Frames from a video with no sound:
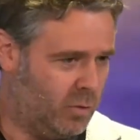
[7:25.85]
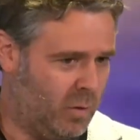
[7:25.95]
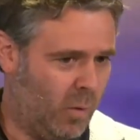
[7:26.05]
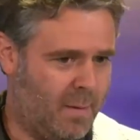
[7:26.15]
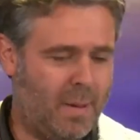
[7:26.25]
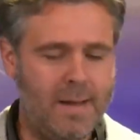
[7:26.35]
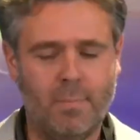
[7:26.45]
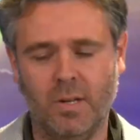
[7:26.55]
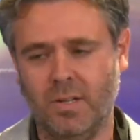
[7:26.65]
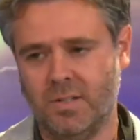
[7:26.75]
doing white
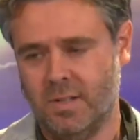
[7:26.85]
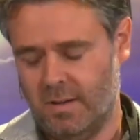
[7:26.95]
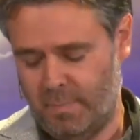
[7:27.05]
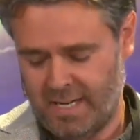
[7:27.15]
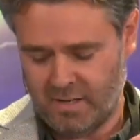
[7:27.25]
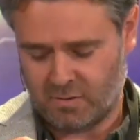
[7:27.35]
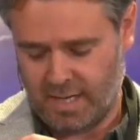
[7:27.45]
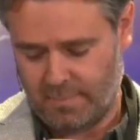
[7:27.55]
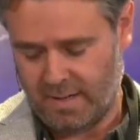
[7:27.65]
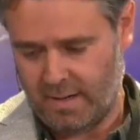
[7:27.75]
papers, and Peter
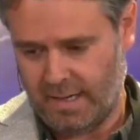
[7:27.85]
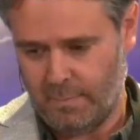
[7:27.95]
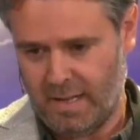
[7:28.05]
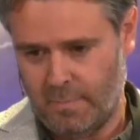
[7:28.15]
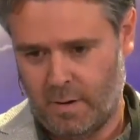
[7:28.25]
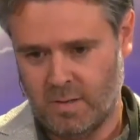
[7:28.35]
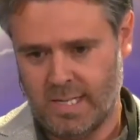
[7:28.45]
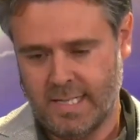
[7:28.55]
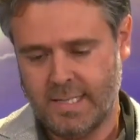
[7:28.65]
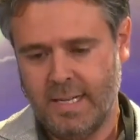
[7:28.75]
described a little bit the
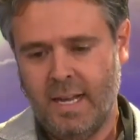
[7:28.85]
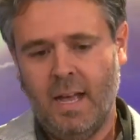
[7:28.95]
process.